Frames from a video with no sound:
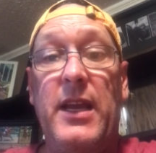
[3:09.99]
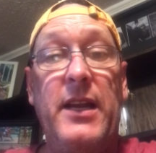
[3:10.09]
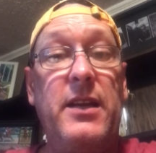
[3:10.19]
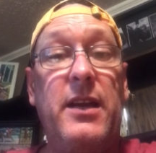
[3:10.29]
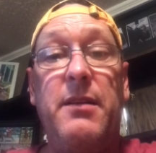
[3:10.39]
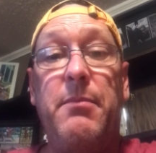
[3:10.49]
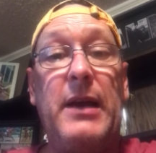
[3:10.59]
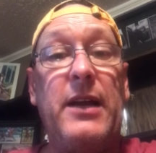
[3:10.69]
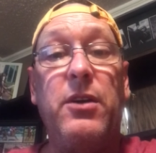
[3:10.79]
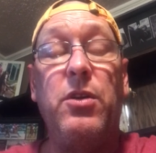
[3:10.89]
It doesn't
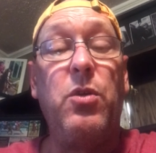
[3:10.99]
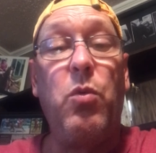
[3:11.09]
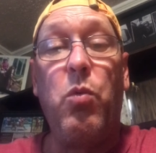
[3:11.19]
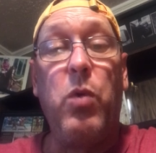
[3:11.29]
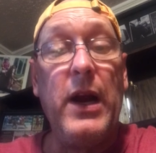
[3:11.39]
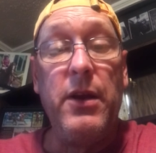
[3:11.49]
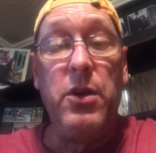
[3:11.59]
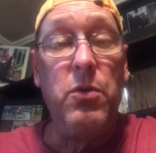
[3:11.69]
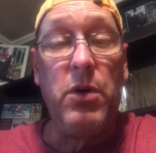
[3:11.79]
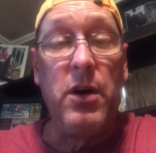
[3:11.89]
matter where
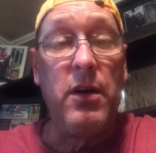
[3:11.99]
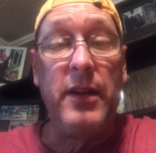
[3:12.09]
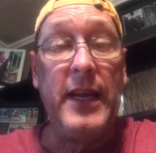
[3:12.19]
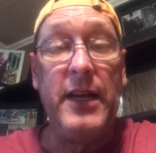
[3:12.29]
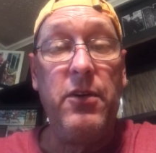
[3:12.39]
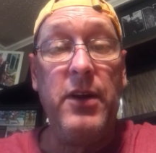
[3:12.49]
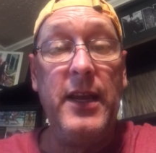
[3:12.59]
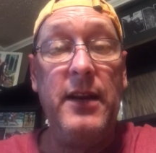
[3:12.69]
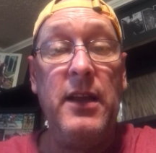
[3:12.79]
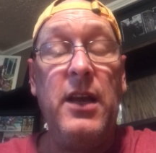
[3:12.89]
you are on that
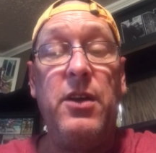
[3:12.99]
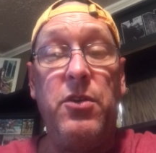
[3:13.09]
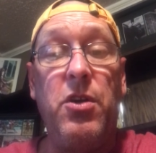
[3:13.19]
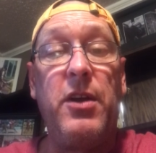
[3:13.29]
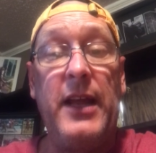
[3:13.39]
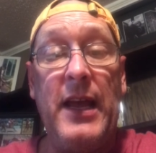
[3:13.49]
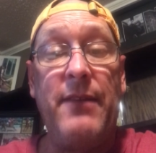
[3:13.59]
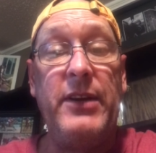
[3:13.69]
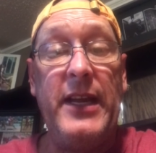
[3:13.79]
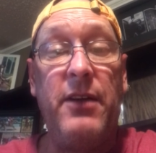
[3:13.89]
green, you're going to have
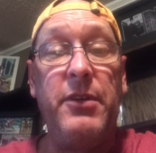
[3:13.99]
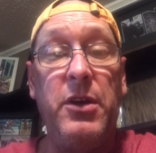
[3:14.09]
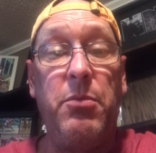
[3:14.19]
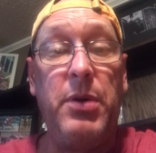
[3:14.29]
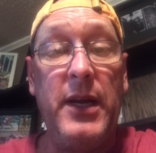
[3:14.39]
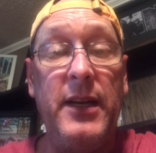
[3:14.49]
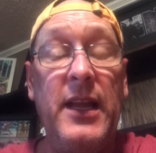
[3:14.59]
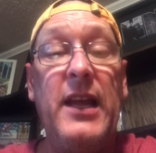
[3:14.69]
a downhill putt.